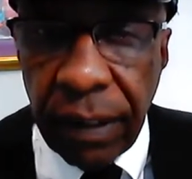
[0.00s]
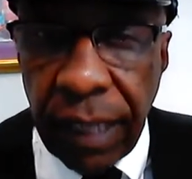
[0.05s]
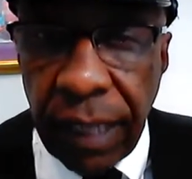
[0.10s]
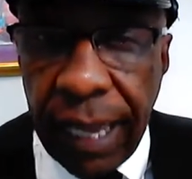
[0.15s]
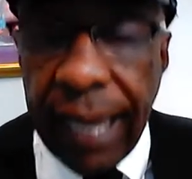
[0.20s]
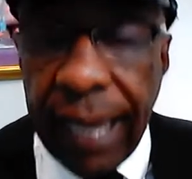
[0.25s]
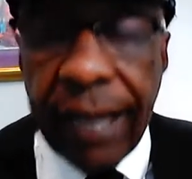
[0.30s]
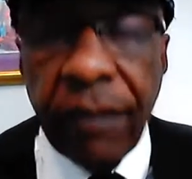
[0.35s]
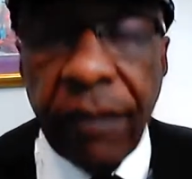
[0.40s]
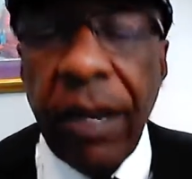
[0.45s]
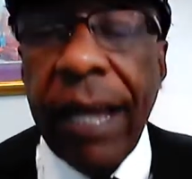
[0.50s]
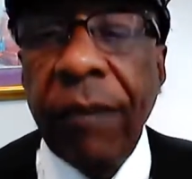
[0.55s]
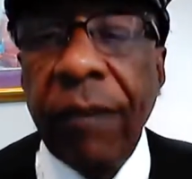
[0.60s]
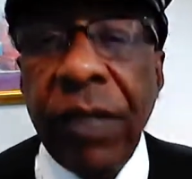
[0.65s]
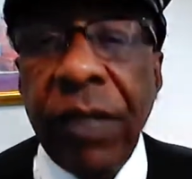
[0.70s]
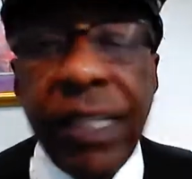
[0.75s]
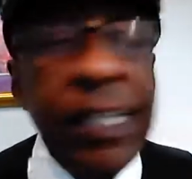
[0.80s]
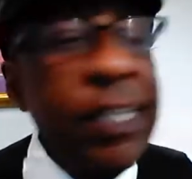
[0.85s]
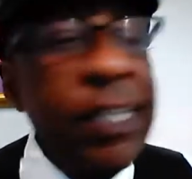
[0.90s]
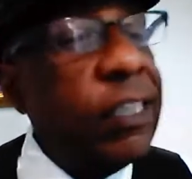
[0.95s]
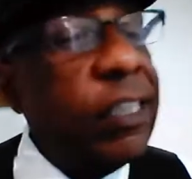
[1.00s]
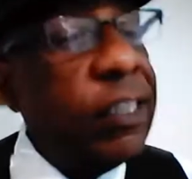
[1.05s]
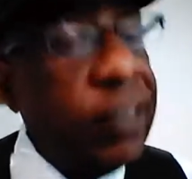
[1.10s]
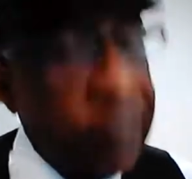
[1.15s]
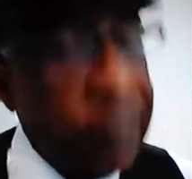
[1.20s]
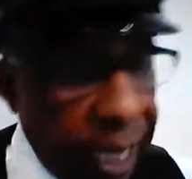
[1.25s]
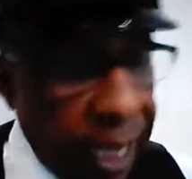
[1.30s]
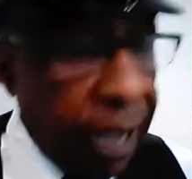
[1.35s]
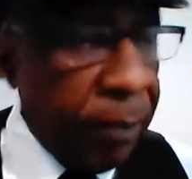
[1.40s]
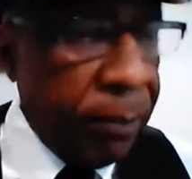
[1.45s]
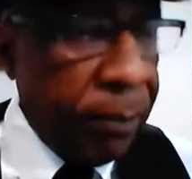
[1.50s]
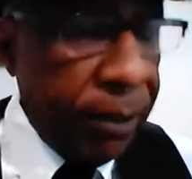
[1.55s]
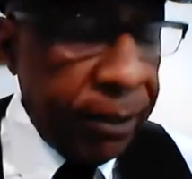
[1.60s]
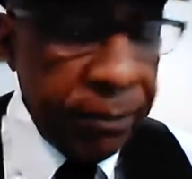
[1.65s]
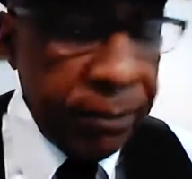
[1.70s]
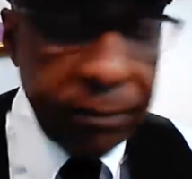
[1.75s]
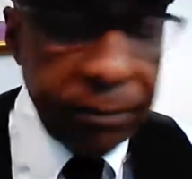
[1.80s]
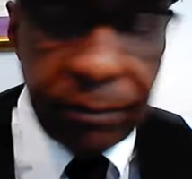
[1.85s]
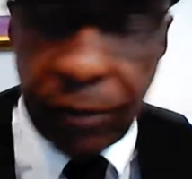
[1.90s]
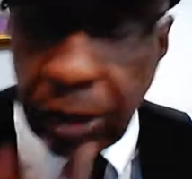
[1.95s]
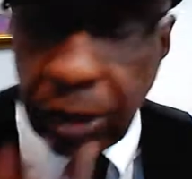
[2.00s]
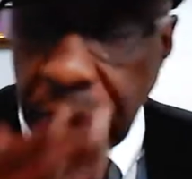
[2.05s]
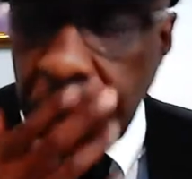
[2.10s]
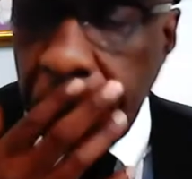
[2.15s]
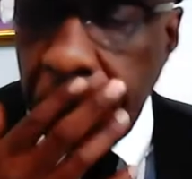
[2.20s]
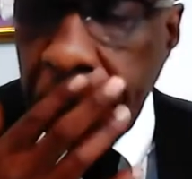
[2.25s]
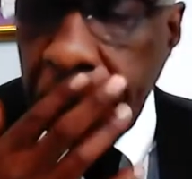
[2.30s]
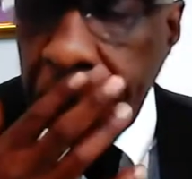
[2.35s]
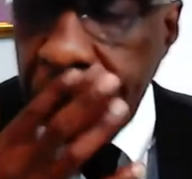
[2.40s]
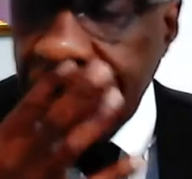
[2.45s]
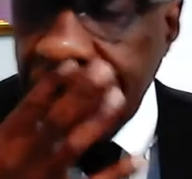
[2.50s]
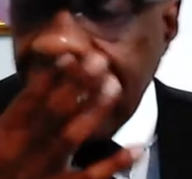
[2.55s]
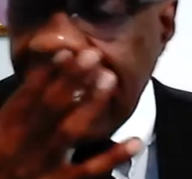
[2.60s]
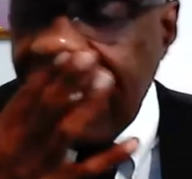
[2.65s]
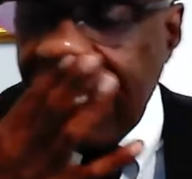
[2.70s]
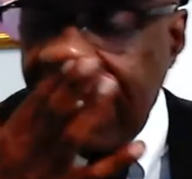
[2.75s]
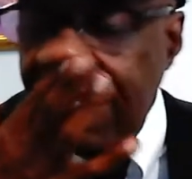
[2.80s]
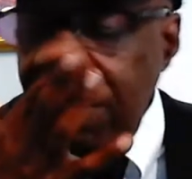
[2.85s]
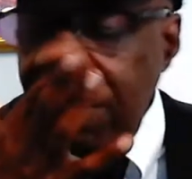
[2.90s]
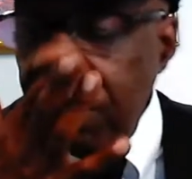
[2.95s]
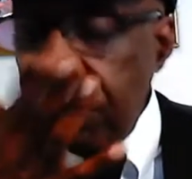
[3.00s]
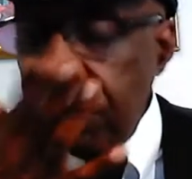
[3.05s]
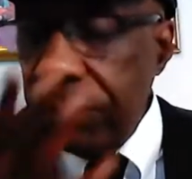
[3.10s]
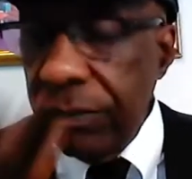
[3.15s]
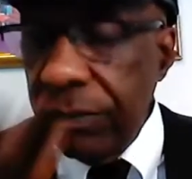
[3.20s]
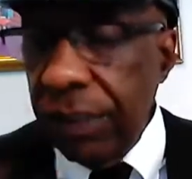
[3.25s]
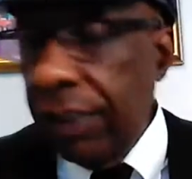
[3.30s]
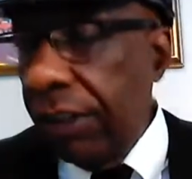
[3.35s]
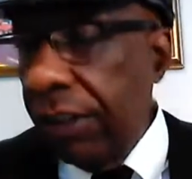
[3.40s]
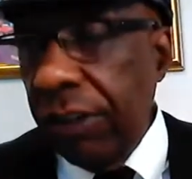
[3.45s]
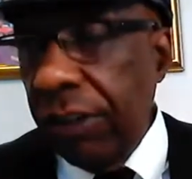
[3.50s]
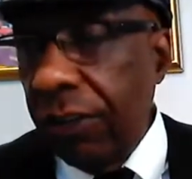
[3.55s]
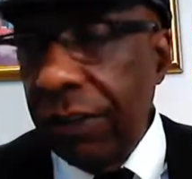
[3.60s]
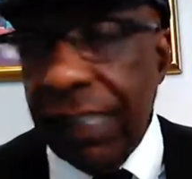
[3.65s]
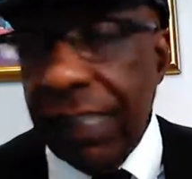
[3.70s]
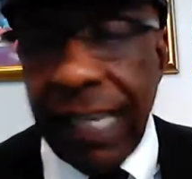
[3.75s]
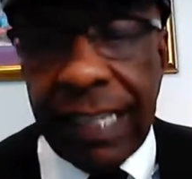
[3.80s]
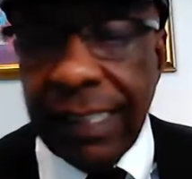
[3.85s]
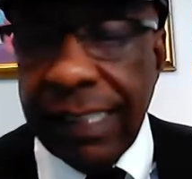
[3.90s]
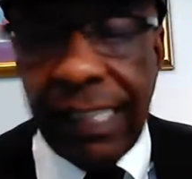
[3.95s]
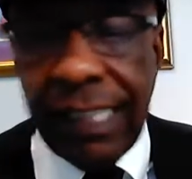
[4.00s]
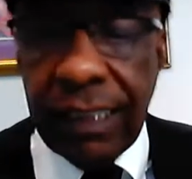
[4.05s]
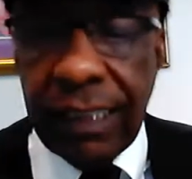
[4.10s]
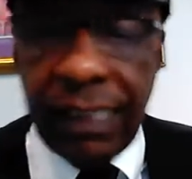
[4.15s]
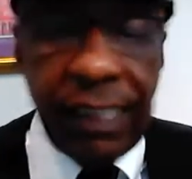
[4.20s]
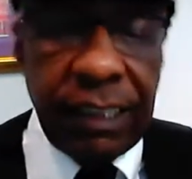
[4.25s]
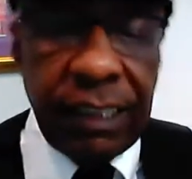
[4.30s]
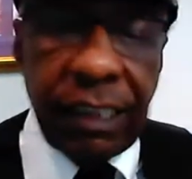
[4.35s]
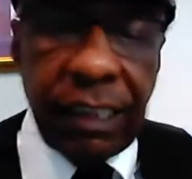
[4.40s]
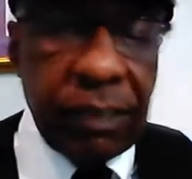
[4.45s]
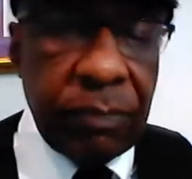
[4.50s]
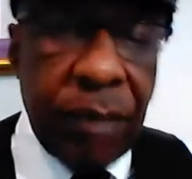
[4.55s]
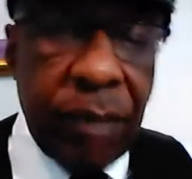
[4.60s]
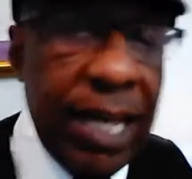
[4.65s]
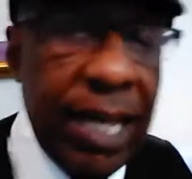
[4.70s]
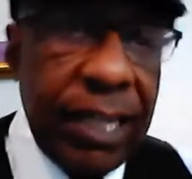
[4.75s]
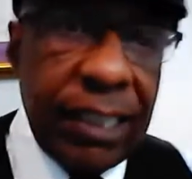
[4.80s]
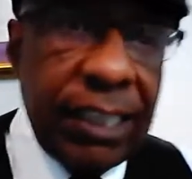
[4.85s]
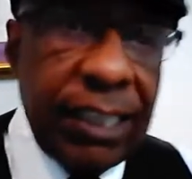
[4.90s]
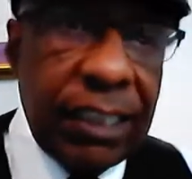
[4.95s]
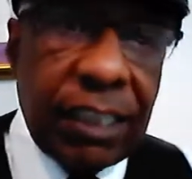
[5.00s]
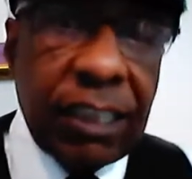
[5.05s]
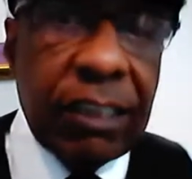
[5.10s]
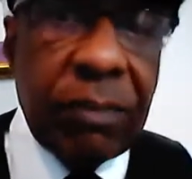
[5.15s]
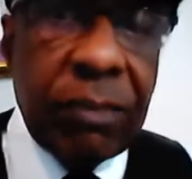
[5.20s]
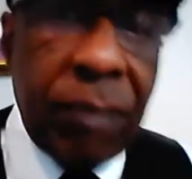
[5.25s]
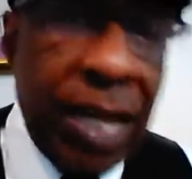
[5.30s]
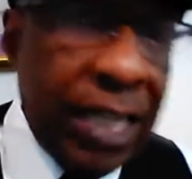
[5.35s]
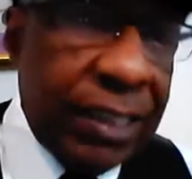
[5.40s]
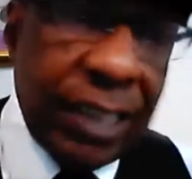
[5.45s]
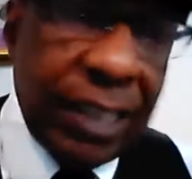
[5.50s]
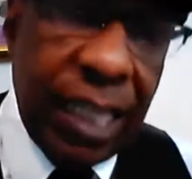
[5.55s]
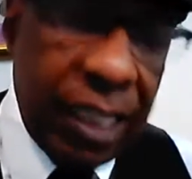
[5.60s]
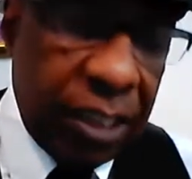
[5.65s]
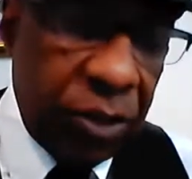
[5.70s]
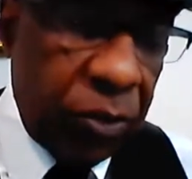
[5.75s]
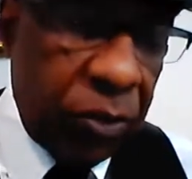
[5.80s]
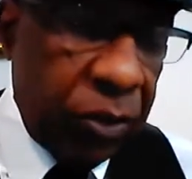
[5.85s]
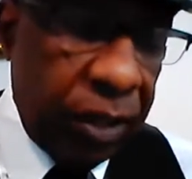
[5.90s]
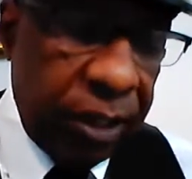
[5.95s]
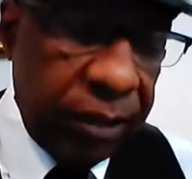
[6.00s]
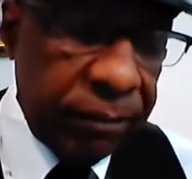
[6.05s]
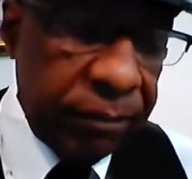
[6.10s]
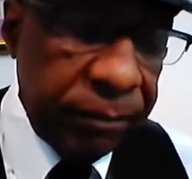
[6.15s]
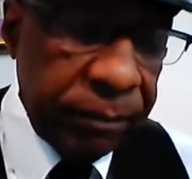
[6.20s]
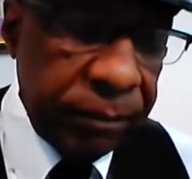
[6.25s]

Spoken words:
And we need to stop it. So that this is my take on it.